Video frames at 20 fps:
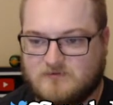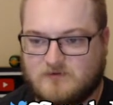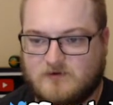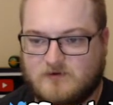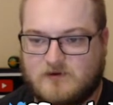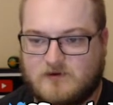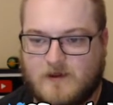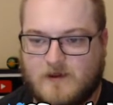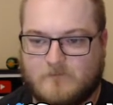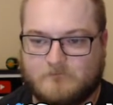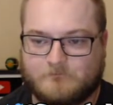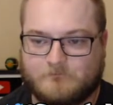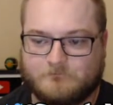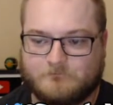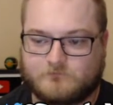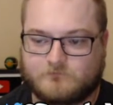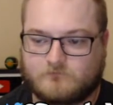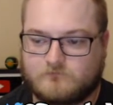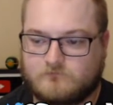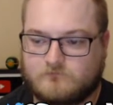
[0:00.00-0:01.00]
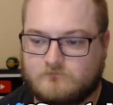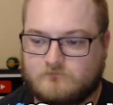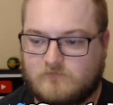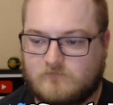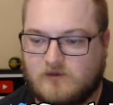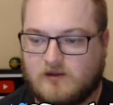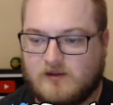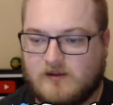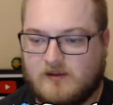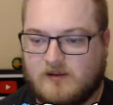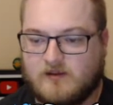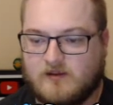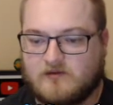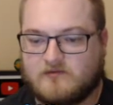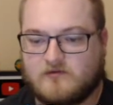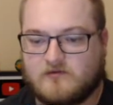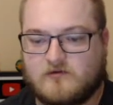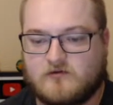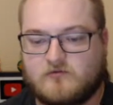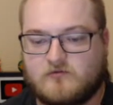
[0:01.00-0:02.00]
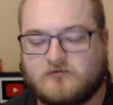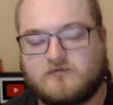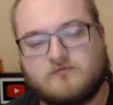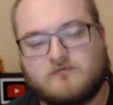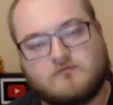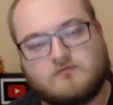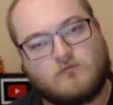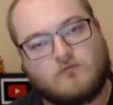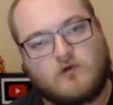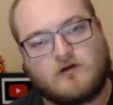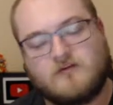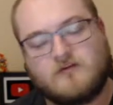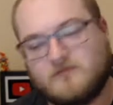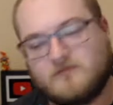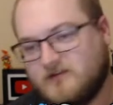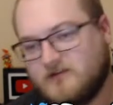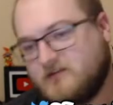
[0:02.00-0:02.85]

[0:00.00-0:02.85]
Okay. So, welcome to the